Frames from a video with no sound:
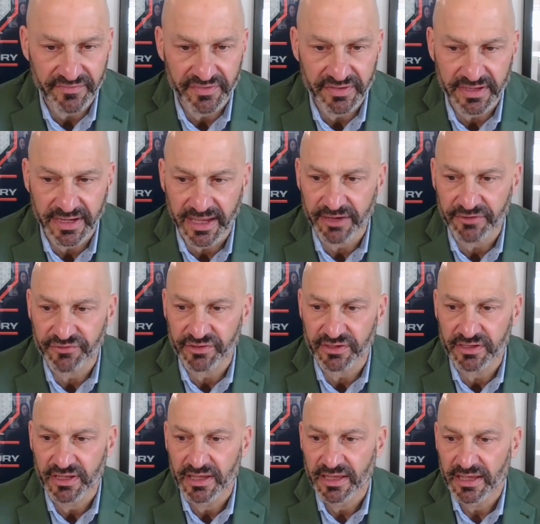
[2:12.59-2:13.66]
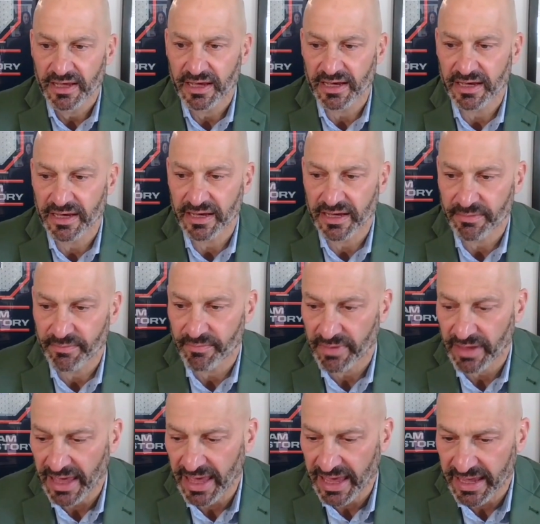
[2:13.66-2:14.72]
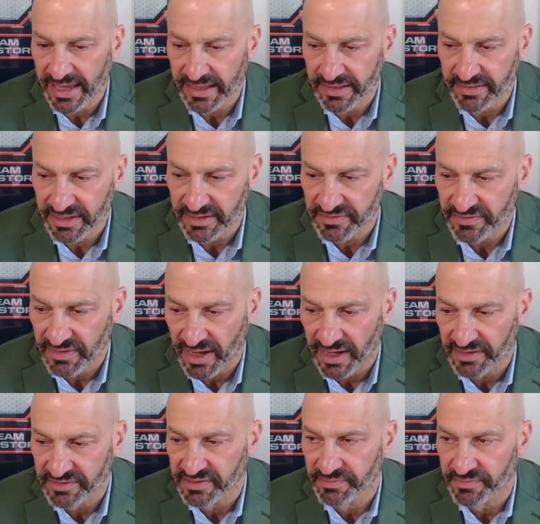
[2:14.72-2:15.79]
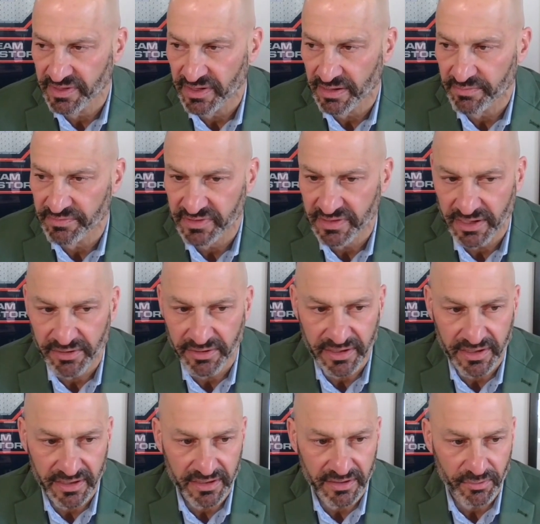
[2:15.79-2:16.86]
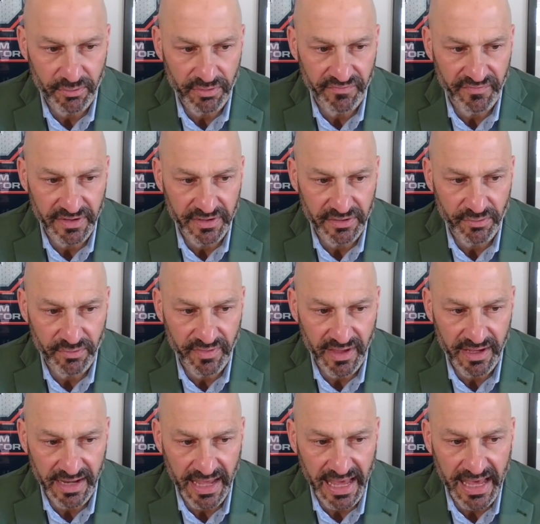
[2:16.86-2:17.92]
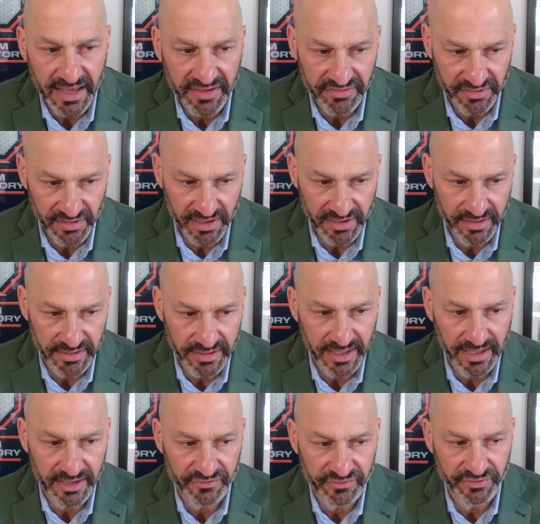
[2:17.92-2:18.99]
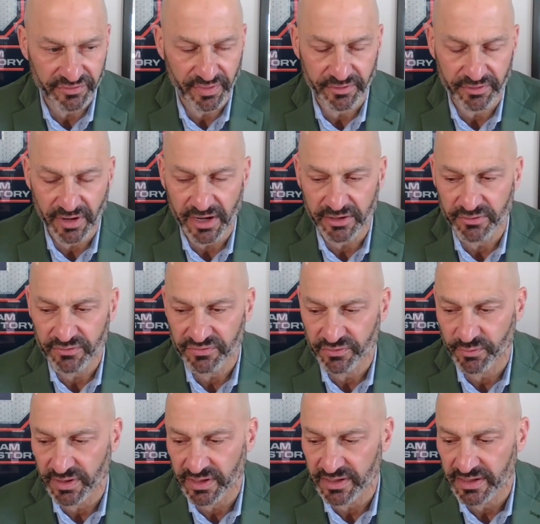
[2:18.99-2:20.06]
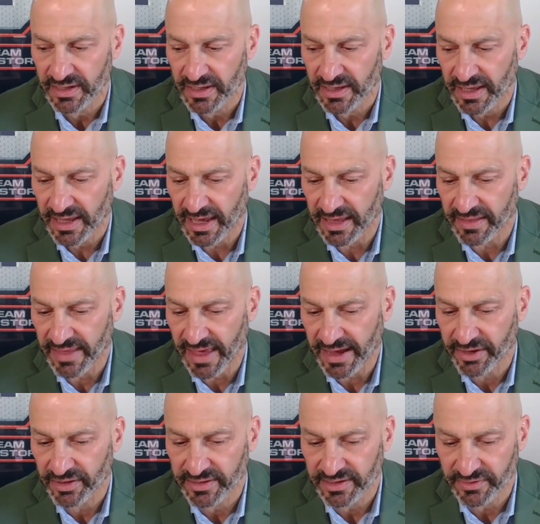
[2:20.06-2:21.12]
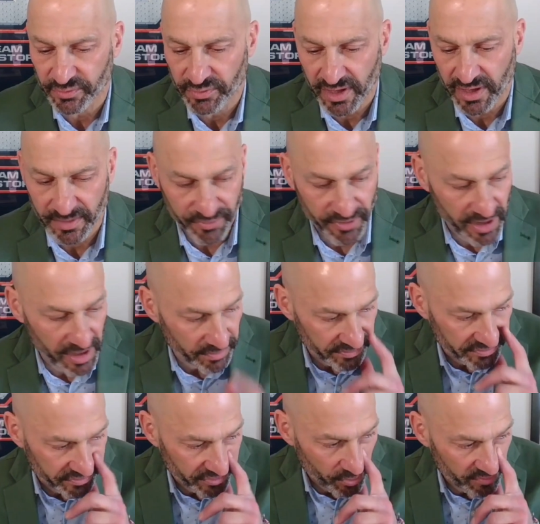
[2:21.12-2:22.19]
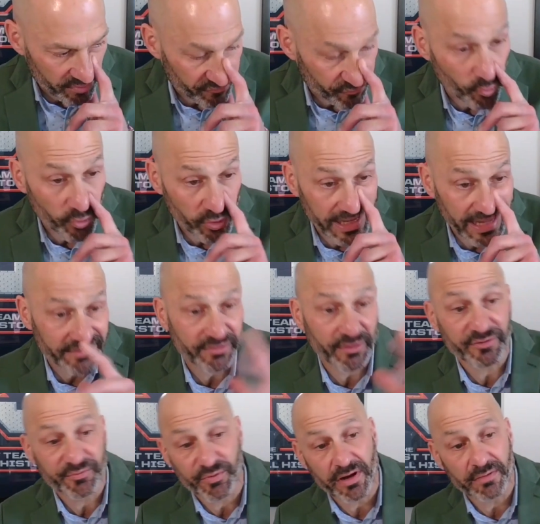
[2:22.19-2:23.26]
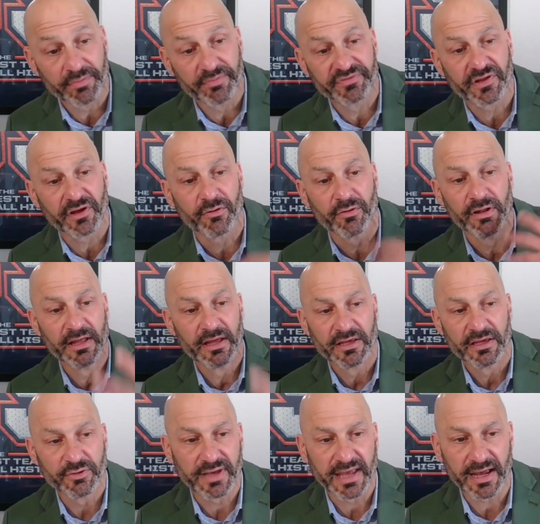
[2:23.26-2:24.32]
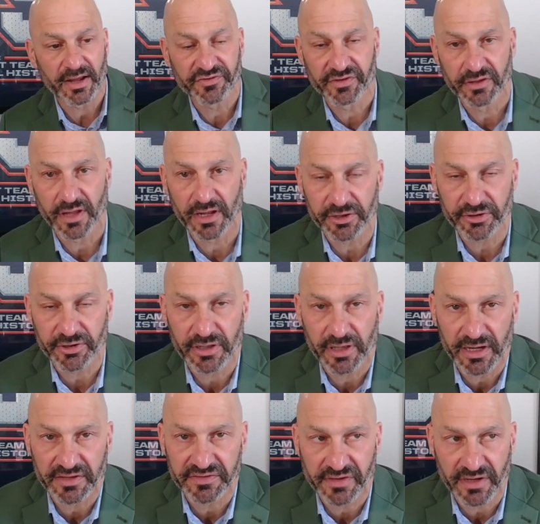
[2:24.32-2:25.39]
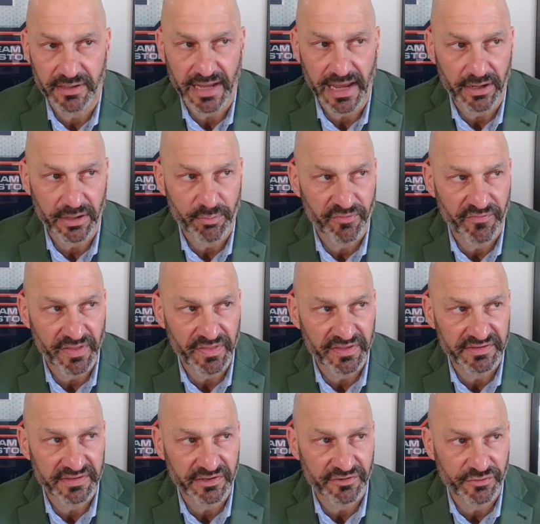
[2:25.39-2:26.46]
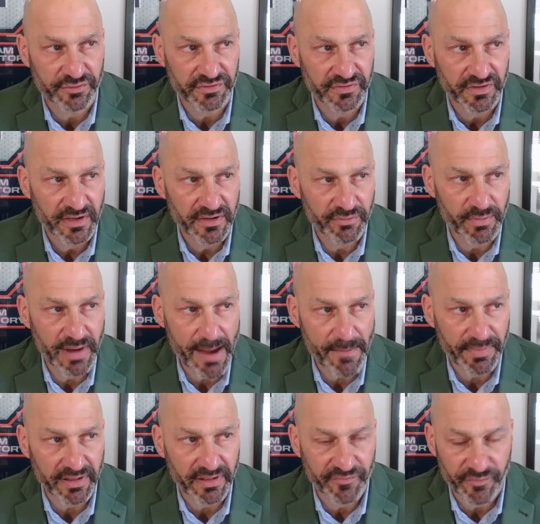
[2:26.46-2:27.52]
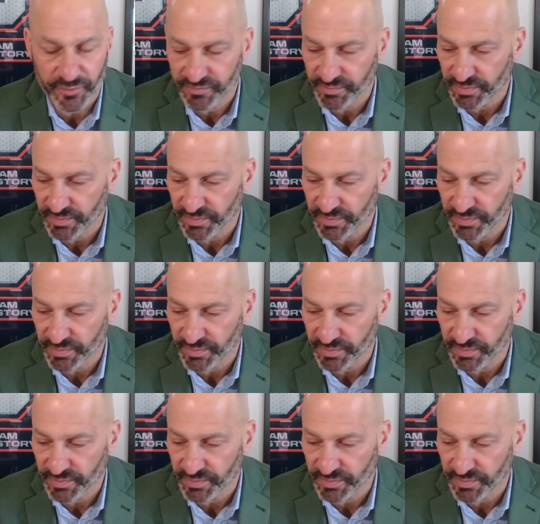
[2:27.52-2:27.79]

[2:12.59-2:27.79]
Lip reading: of litigation. And it's not sometimes an area or a venue that has a lot of litigation, so they're not used to it. And that could lead to a lot of problems. So before you get to those problems, though, you counsel a lot of your clients on how to prevent these issues from happening in the first